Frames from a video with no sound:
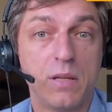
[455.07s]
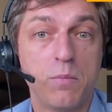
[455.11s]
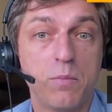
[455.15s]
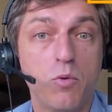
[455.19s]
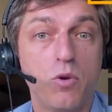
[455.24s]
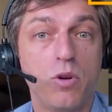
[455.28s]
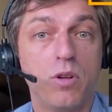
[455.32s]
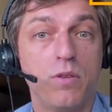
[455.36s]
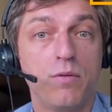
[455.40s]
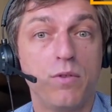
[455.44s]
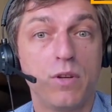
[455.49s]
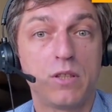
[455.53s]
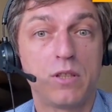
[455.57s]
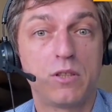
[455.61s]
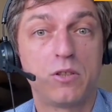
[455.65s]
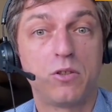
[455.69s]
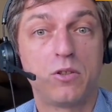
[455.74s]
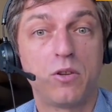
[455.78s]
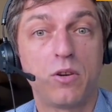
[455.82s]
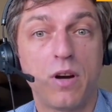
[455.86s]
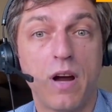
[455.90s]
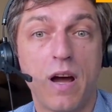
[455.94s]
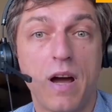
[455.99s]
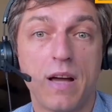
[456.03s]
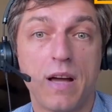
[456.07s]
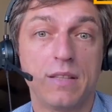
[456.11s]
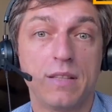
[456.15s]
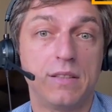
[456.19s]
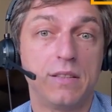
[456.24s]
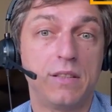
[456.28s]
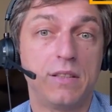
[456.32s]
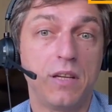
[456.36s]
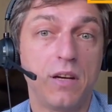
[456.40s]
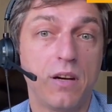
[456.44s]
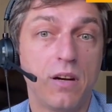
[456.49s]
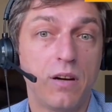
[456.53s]
The more investors are
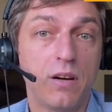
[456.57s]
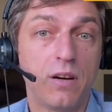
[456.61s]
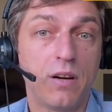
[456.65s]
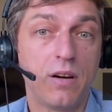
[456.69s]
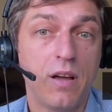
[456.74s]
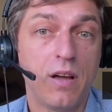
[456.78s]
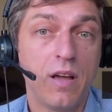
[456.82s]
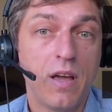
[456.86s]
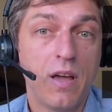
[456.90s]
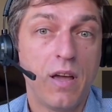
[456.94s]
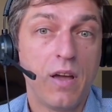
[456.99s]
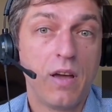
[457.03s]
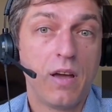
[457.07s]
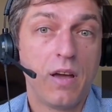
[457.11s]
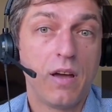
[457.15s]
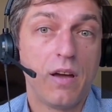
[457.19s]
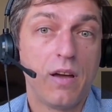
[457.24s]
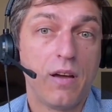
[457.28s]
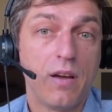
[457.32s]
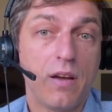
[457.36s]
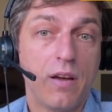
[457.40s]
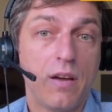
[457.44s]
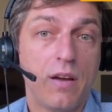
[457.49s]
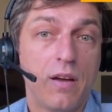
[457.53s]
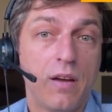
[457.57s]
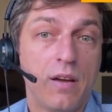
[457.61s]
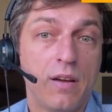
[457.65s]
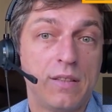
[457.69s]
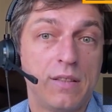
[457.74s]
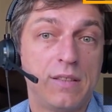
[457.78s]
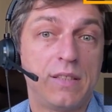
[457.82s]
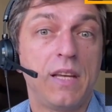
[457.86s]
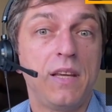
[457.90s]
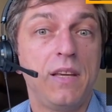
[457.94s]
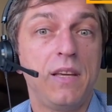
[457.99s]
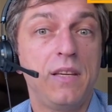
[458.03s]
there,
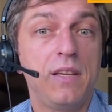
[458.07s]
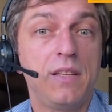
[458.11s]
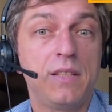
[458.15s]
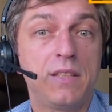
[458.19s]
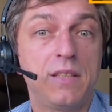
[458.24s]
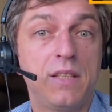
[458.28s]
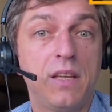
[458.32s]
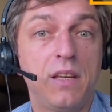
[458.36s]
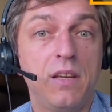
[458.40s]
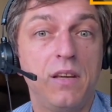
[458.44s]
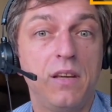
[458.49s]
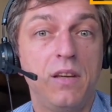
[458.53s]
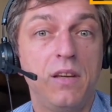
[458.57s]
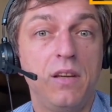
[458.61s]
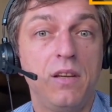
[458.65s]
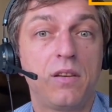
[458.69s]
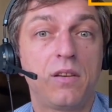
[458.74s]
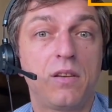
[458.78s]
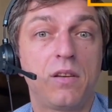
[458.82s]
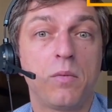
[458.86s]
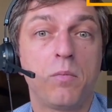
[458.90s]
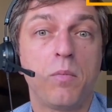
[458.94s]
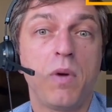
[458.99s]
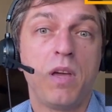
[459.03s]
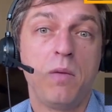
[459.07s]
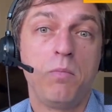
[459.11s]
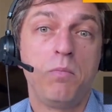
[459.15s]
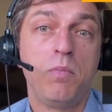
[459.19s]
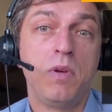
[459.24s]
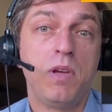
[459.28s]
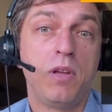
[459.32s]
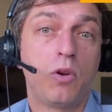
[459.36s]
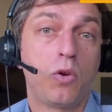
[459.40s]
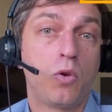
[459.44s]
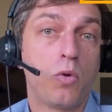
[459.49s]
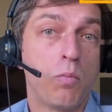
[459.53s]
the easier it may
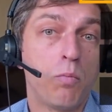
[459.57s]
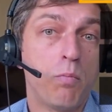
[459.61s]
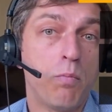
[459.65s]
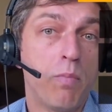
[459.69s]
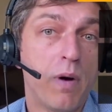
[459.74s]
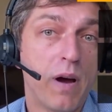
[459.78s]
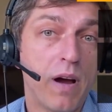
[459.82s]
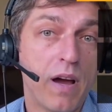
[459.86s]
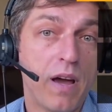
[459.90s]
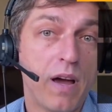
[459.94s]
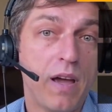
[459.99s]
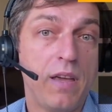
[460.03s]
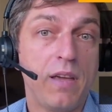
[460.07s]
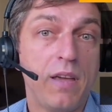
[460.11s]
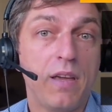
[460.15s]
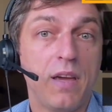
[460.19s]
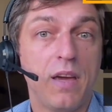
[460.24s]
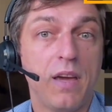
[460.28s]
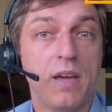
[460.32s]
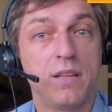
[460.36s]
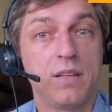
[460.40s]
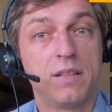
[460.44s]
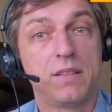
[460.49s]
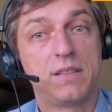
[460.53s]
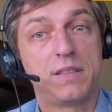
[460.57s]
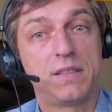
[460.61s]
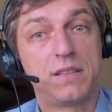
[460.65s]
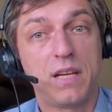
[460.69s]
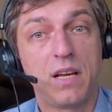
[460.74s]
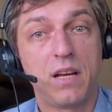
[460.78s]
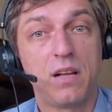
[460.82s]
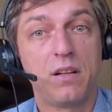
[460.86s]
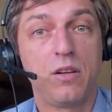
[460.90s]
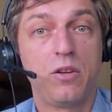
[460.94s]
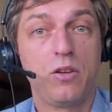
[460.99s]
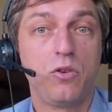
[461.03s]
be to buy and
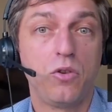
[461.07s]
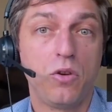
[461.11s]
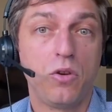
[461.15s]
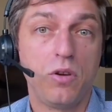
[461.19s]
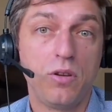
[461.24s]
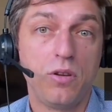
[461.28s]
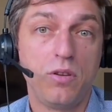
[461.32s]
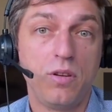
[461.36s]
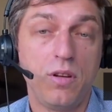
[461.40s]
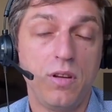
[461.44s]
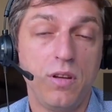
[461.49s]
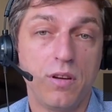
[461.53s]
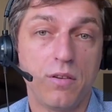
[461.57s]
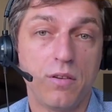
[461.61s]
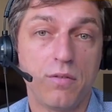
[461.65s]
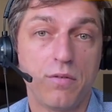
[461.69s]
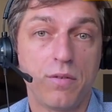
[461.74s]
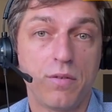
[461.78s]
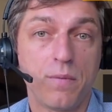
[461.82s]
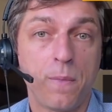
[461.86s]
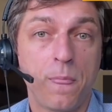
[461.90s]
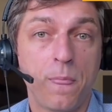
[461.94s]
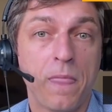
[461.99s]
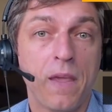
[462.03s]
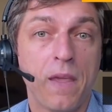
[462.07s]
sell your ETF.